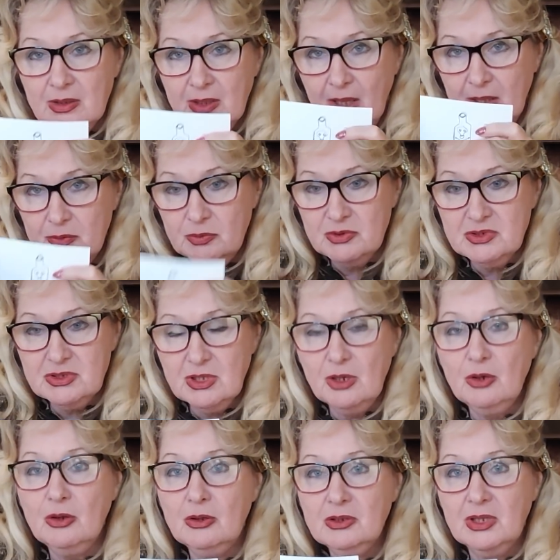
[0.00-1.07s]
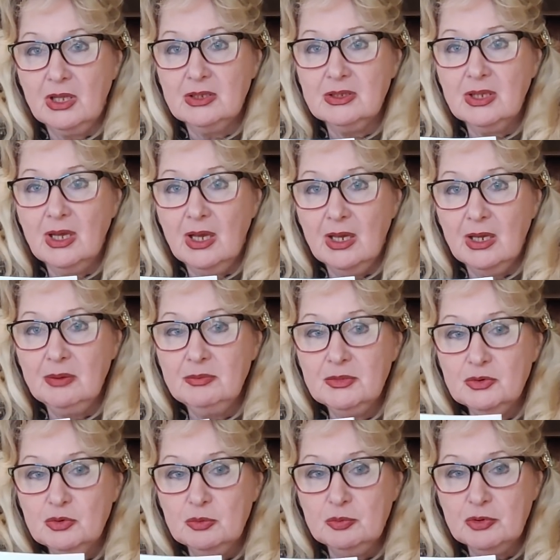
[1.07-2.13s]
That was the law that time
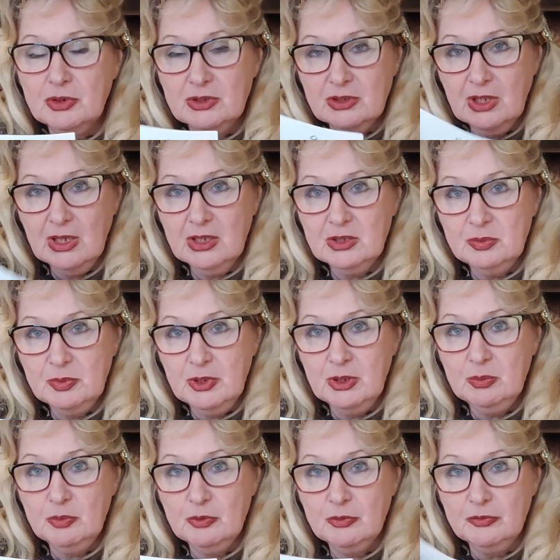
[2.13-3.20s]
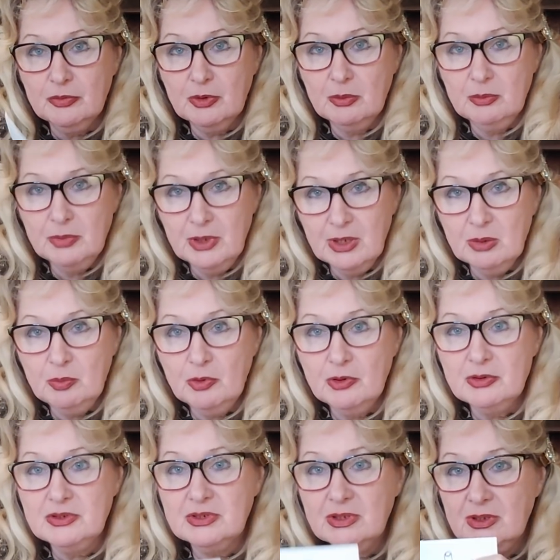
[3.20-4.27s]
to protect people from being
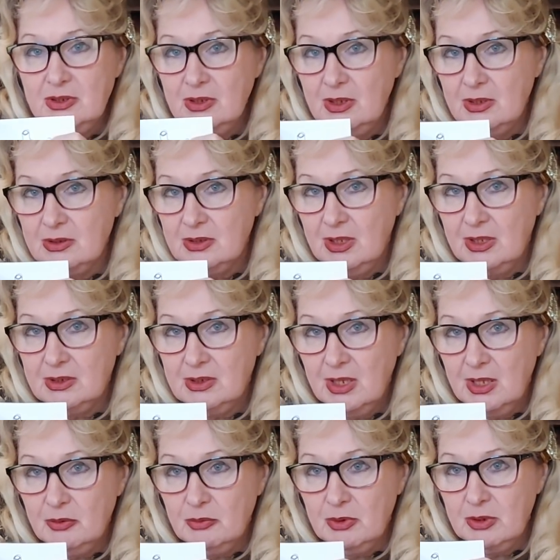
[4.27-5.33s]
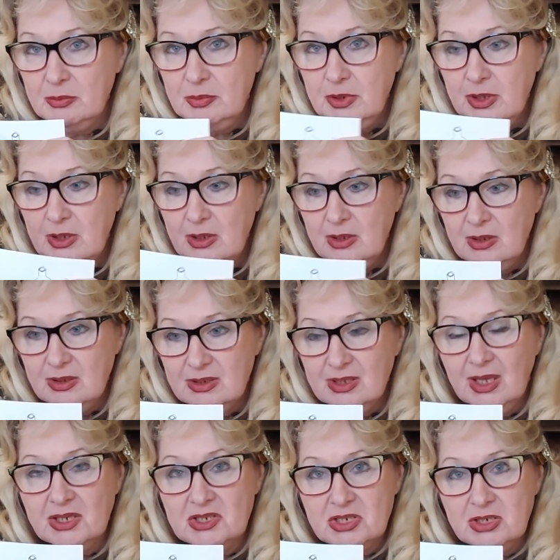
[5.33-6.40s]
poisoned, that they will be
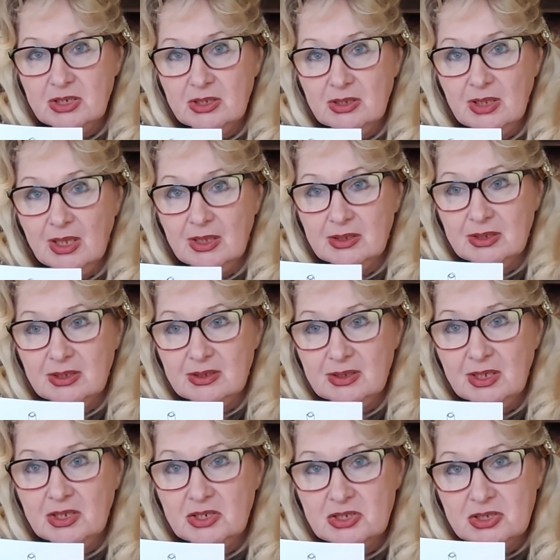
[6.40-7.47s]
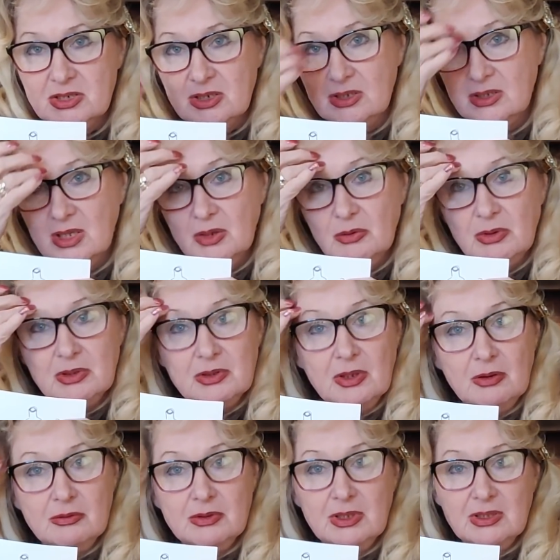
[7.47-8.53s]
touching that texture and they will
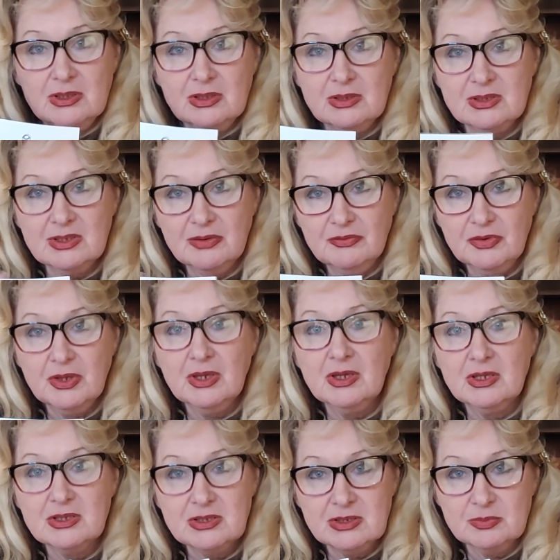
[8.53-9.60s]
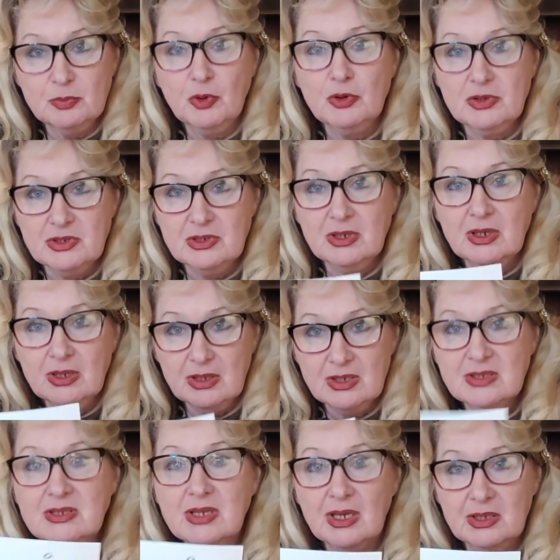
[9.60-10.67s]
know that something is poisoning
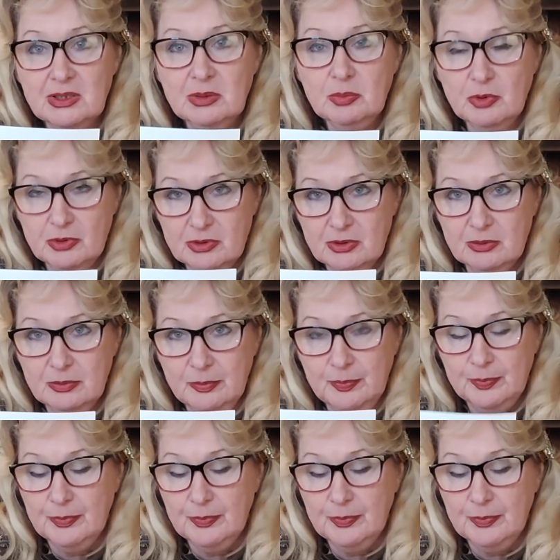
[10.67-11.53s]
inside the bottle.